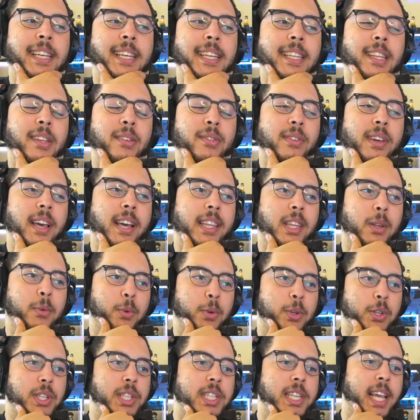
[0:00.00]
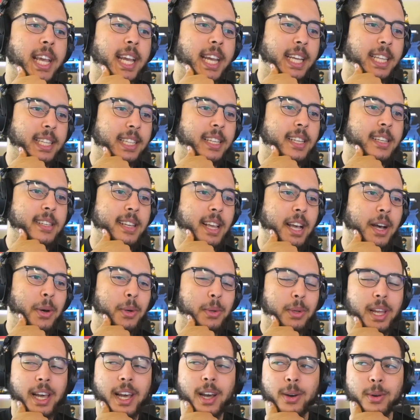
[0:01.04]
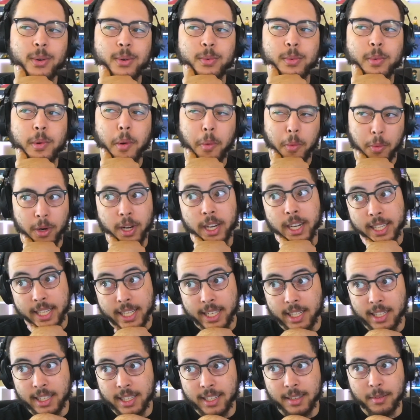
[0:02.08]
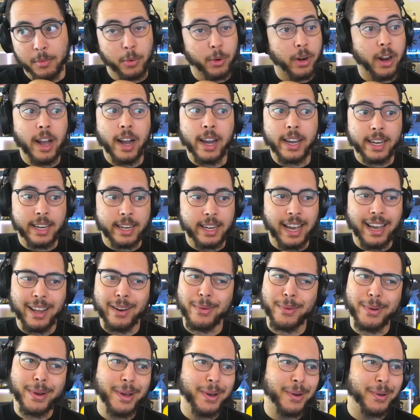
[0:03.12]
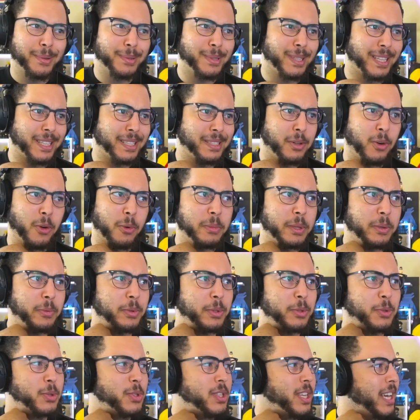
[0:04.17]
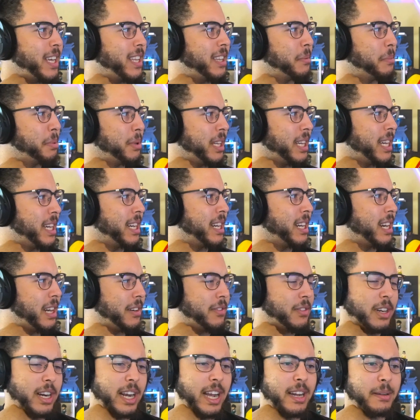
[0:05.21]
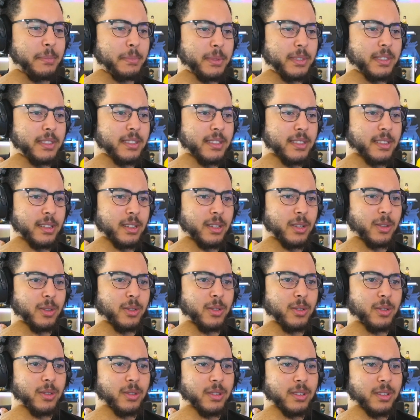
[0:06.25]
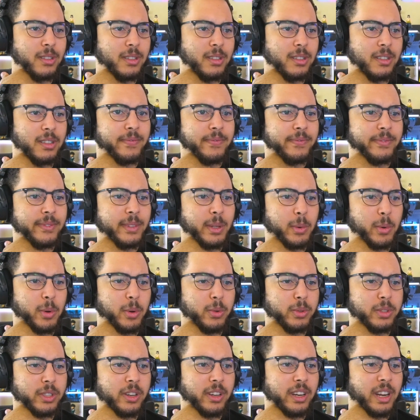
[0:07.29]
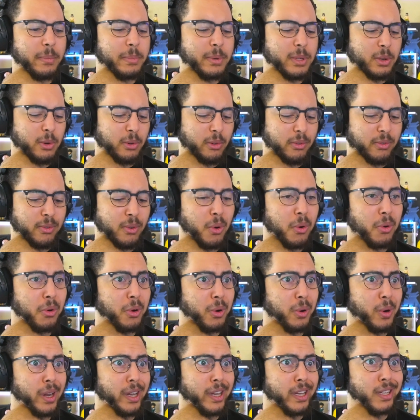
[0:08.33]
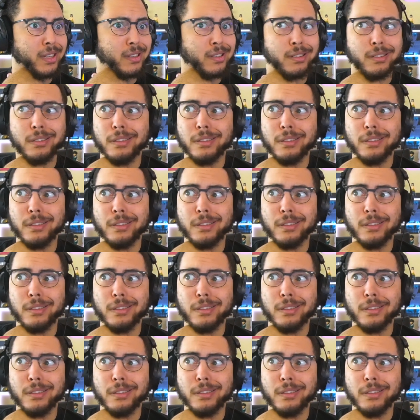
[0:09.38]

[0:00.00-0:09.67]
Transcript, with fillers: The fact that we're saying this out loud, we're gonna kill it, we're not gonna, I don't know, like normally when you say the plan it never happens. So we're only on episode 4, right?